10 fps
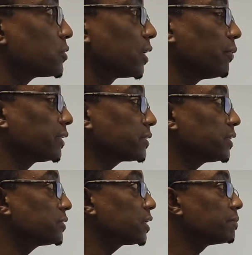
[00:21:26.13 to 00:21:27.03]
So they want us
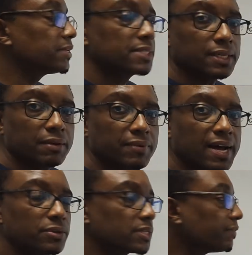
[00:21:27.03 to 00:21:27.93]
to determine the set of
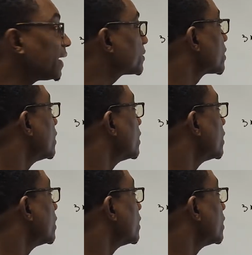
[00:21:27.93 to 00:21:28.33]
values of x.